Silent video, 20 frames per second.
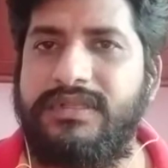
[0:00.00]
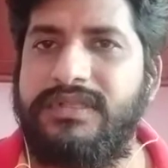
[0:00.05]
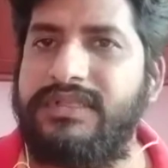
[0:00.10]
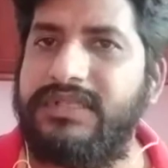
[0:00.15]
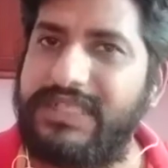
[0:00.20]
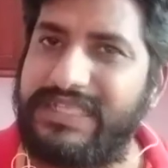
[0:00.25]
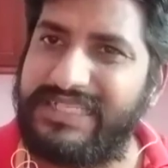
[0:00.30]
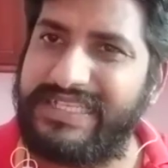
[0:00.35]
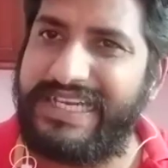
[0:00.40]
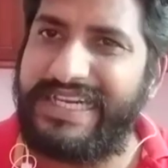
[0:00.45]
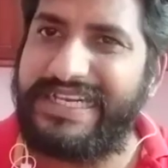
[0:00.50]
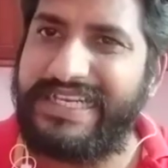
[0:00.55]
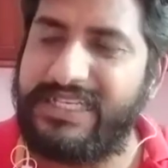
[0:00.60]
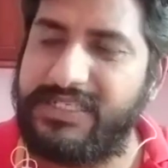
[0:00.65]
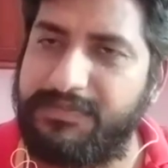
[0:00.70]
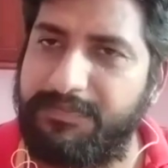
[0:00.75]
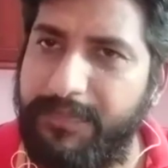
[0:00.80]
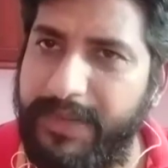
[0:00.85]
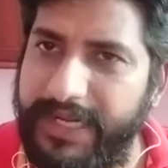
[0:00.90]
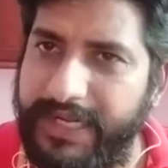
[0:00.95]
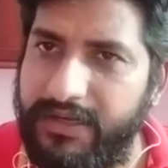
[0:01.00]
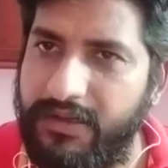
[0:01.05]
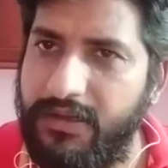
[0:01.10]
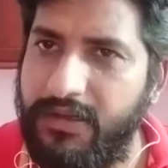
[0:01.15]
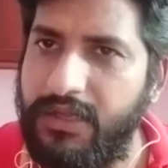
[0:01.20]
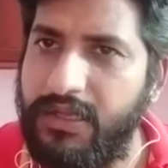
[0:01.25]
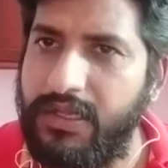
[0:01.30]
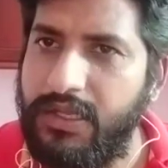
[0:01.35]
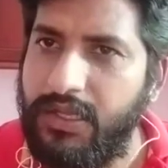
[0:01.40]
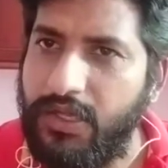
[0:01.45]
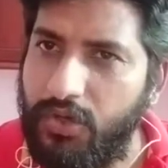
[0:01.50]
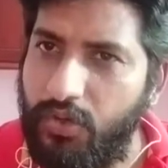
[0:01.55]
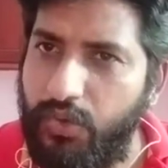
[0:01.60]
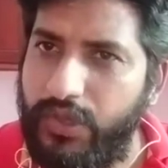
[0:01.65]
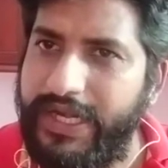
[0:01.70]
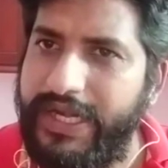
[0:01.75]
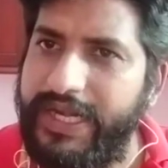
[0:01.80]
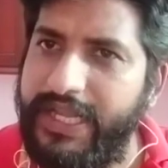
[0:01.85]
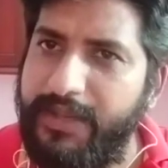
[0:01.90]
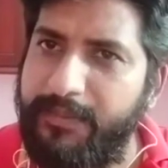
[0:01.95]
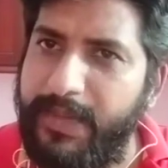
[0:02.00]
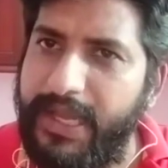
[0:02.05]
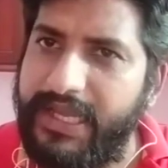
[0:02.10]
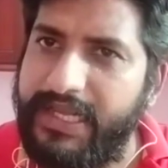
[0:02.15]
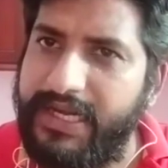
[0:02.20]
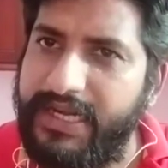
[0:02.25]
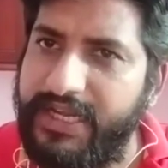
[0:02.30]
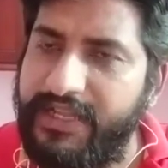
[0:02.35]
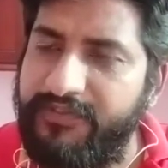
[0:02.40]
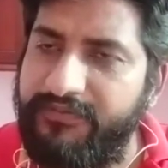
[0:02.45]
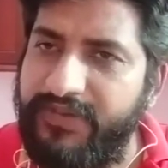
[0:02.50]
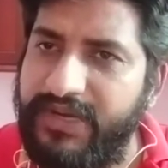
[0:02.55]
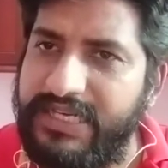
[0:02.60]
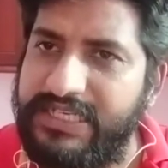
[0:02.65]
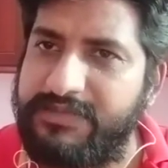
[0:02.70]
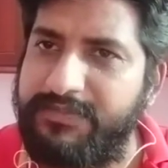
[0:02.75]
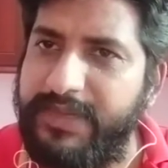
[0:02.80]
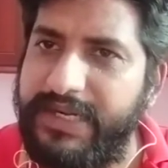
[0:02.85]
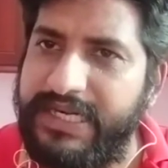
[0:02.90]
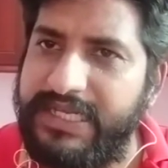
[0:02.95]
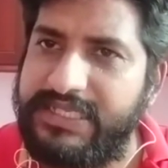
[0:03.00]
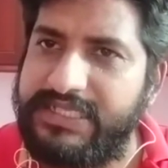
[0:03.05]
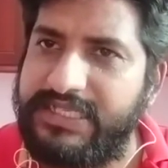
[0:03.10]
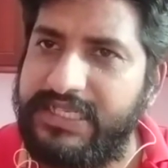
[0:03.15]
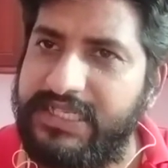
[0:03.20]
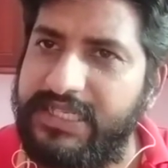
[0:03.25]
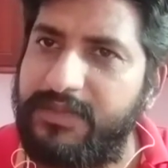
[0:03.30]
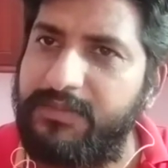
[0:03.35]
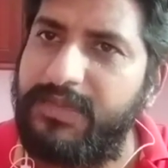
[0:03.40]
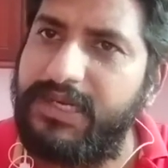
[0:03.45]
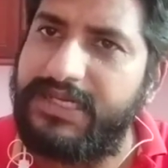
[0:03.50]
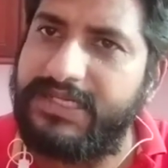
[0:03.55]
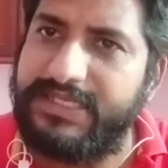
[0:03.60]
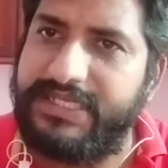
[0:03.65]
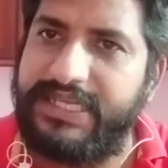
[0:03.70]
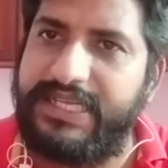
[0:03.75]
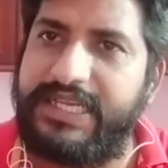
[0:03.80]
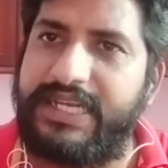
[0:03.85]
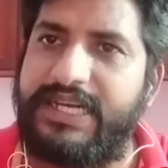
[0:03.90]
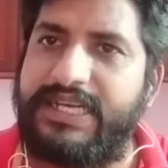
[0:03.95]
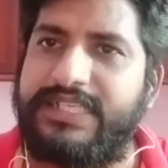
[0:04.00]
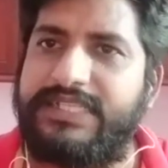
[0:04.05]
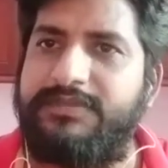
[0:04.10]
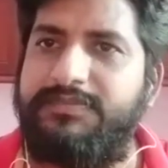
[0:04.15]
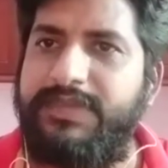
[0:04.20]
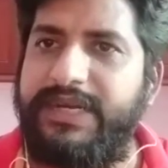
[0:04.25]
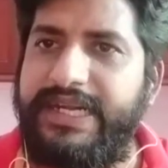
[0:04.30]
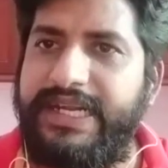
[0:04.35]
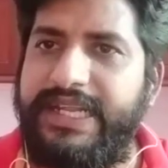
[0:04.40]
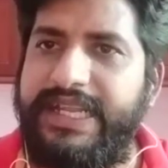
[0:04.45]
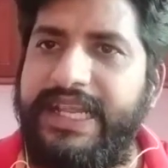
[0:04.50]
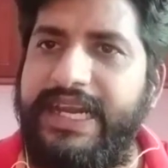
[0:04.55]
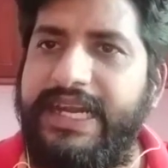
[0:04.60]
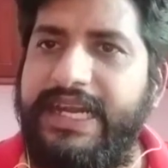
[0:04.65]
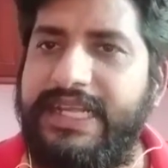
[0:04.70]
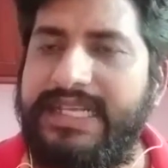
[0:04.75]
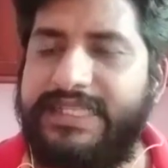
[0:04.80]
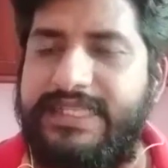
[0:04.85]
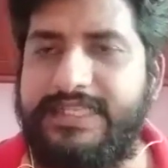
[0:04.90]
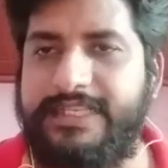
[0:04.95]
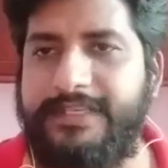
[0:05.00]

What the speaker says: The stator speed, rotating magnetic field speed is nothing but synchronous speed, ns.